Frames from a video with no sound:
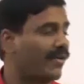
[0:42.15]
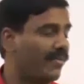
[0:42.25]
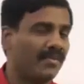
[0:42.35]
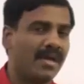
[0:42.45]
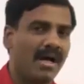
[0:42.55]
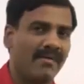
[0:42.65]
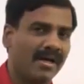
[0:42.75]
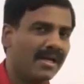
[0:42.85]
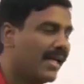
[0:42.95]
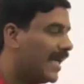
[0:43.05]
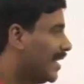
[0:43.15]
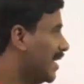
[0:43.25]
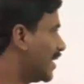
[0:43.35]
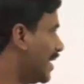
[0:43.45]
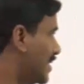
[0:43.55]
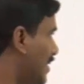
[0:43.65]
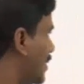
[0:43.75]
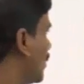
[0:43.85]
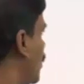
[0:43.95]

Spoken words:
from our earlier classes.